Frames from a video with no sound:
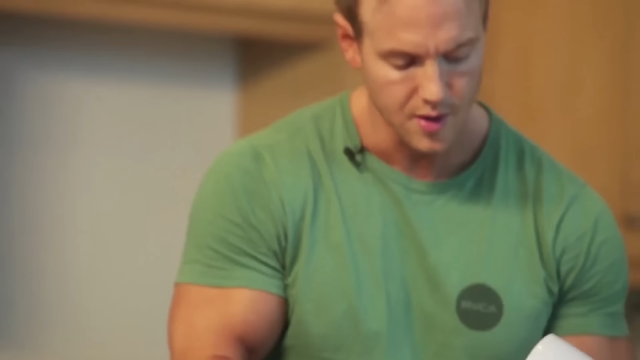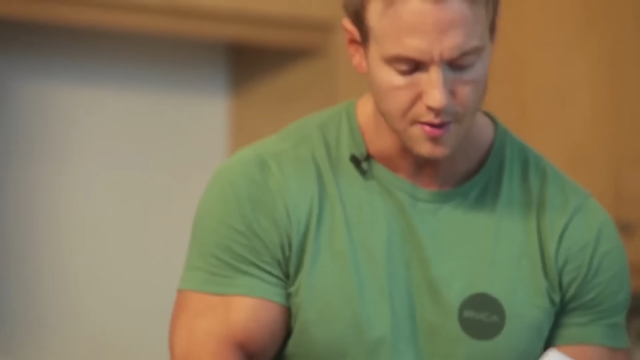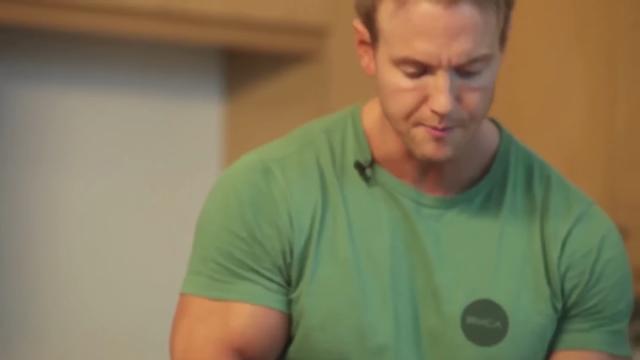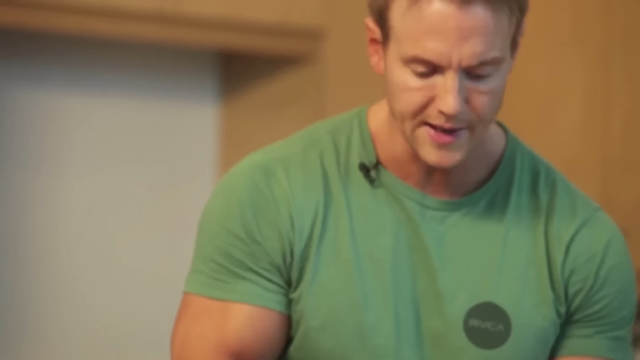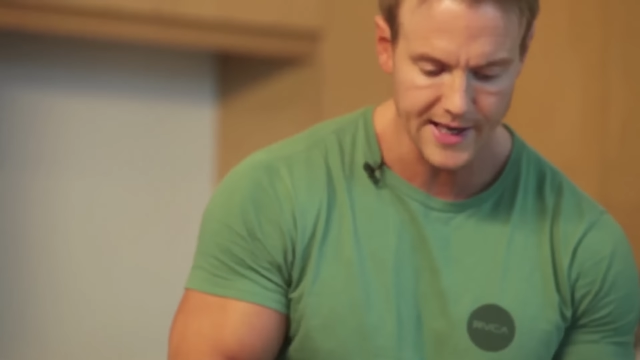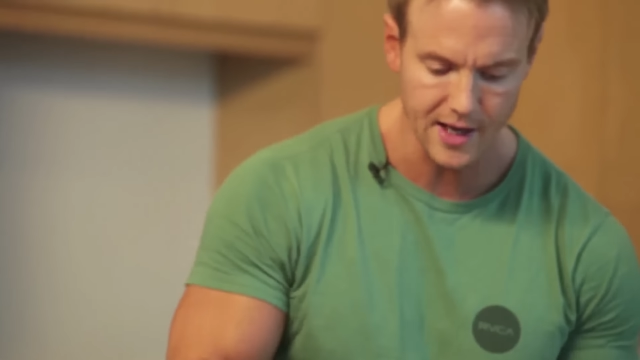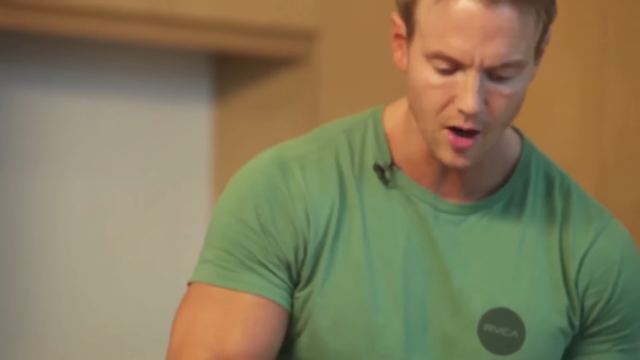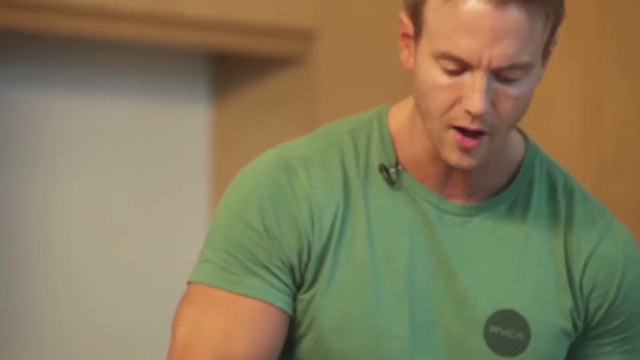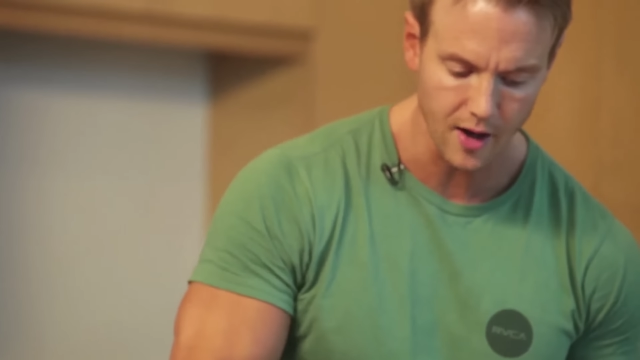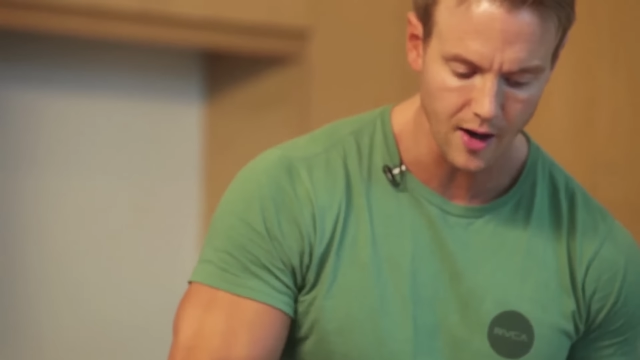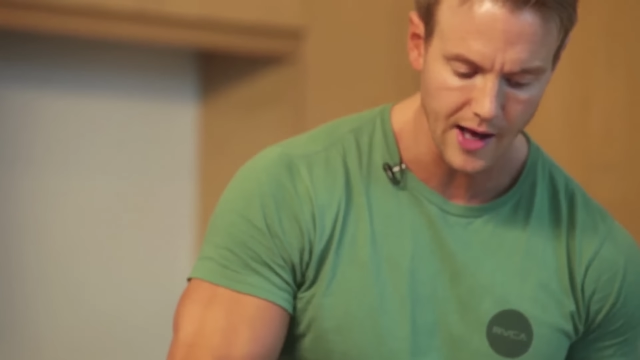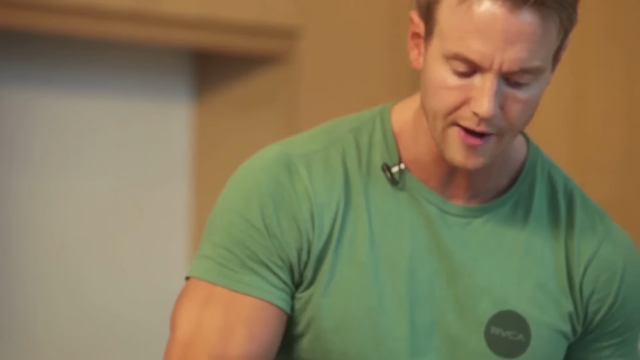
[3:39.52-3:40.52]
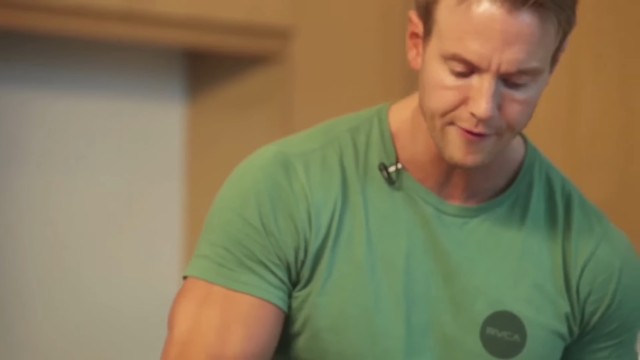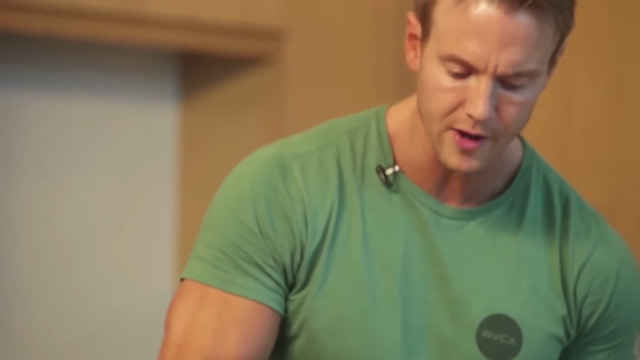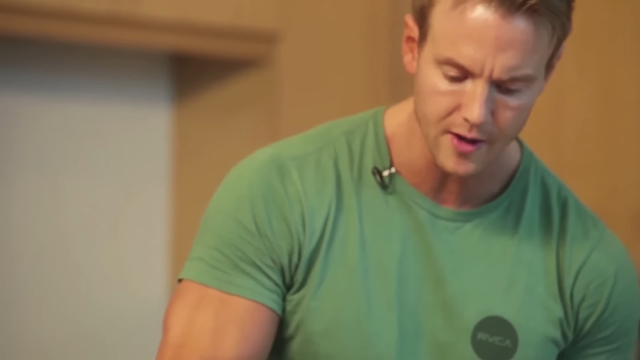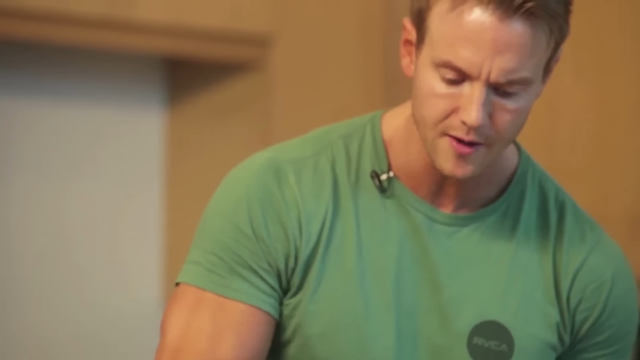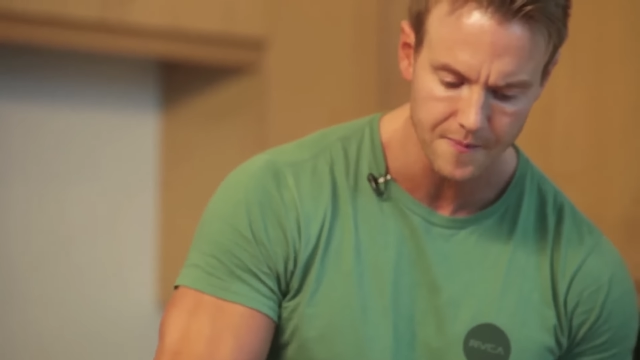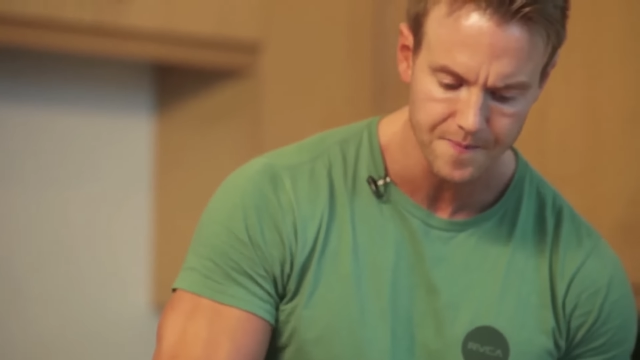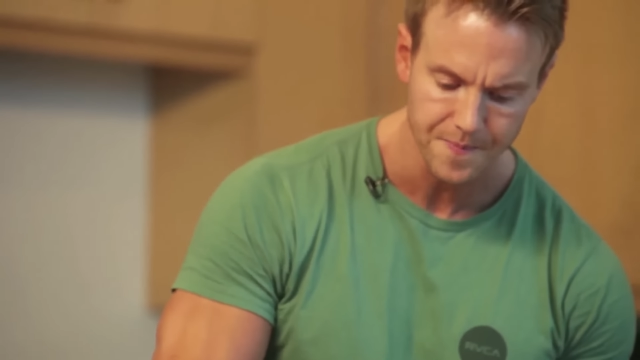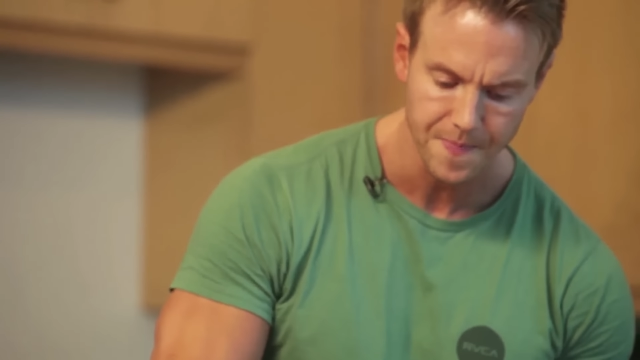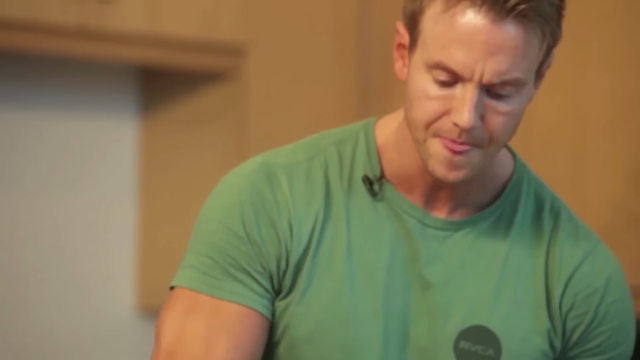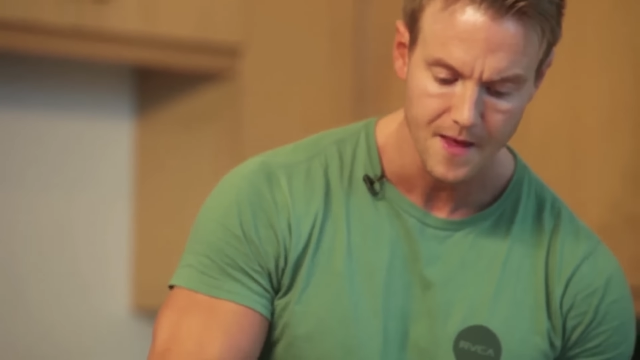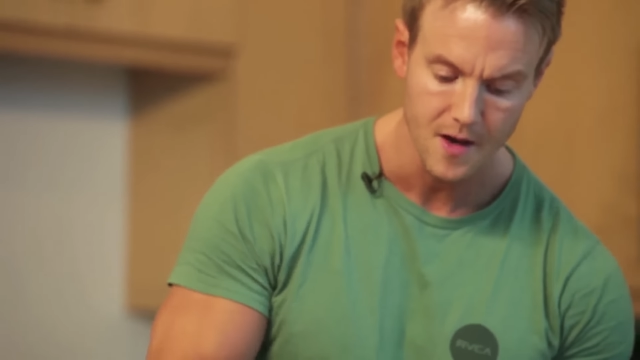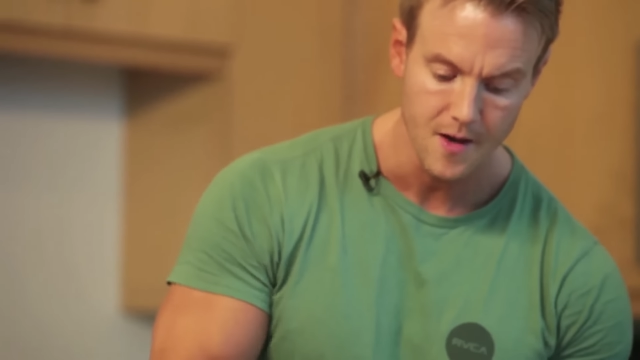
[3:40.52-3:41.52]
make it like I have here,
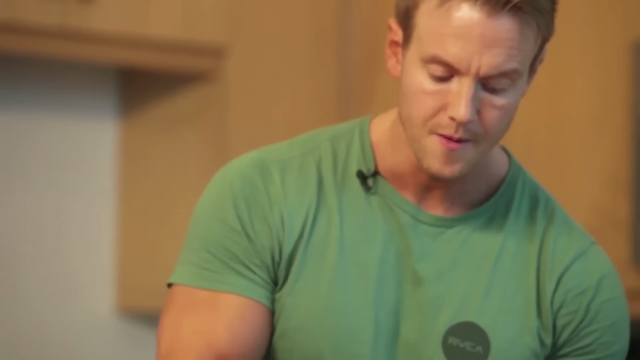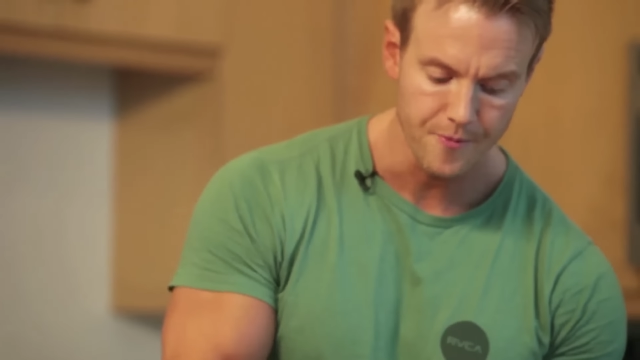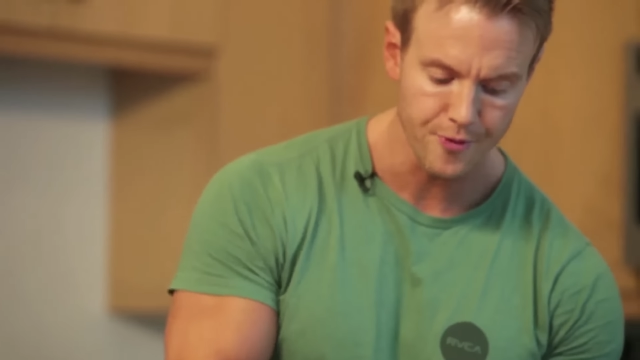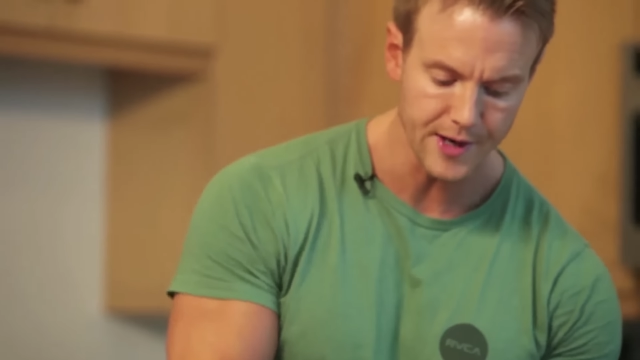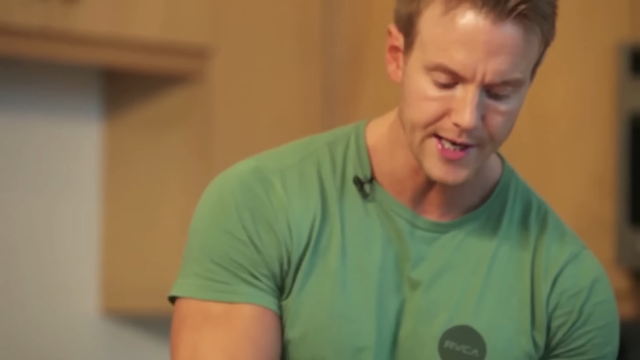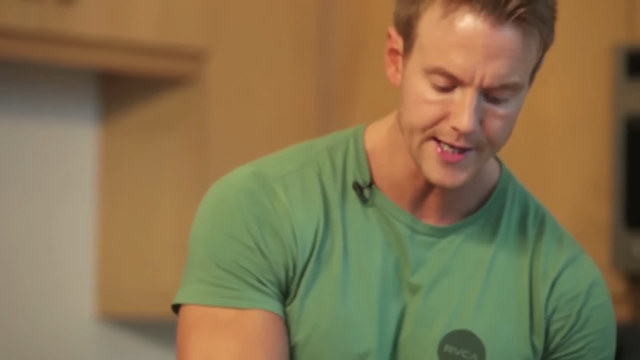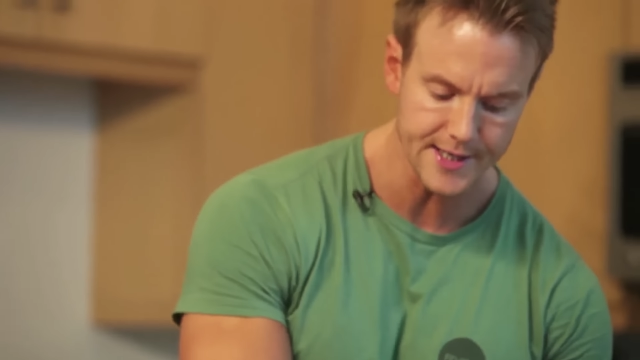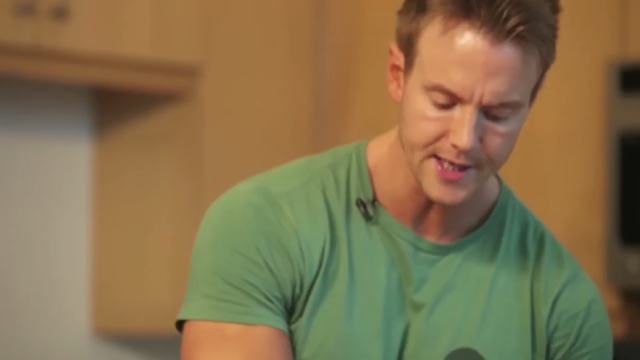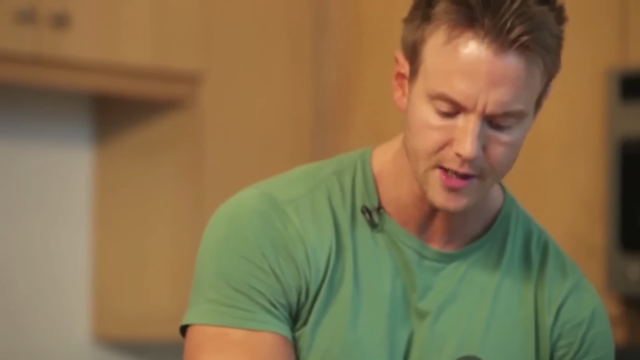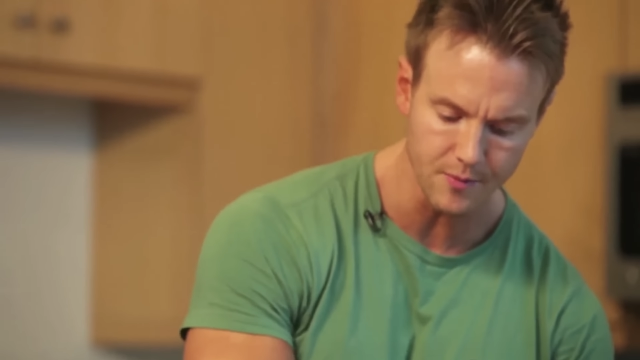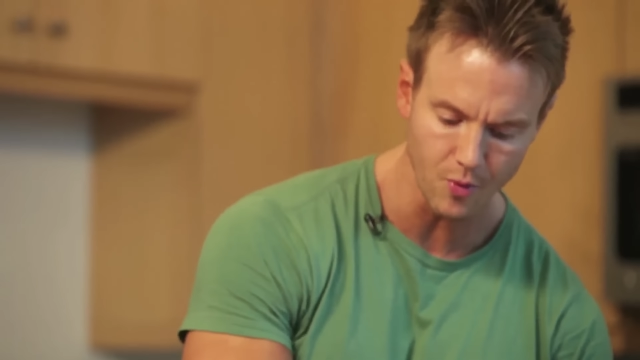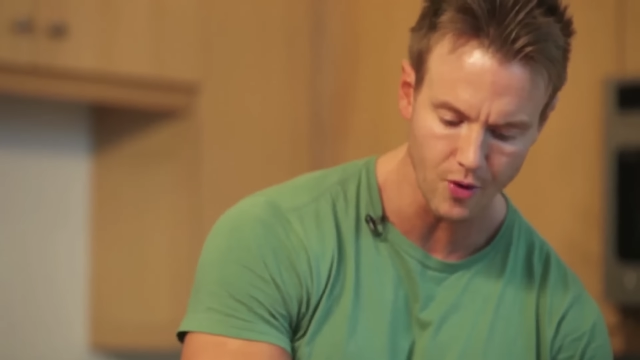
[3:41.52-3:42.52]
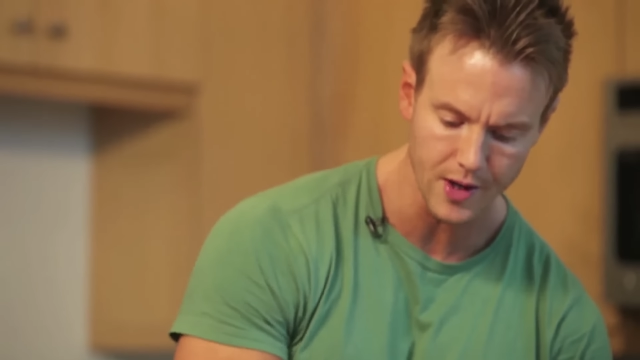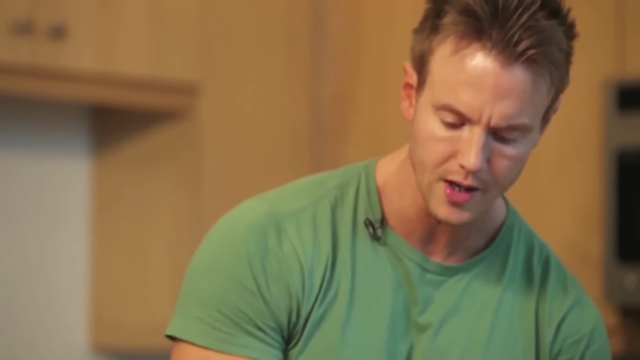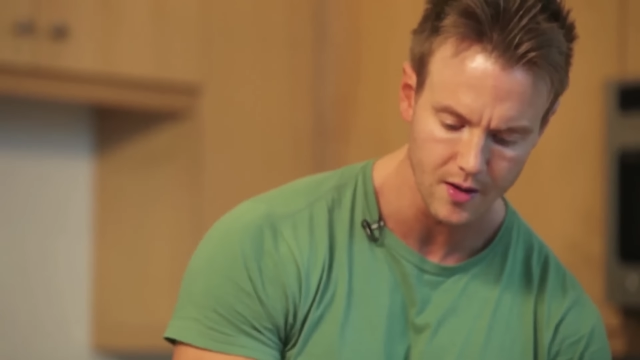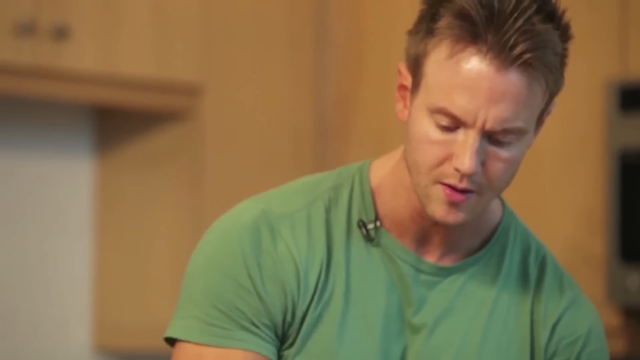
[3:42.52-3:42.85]
preheat it in the morning,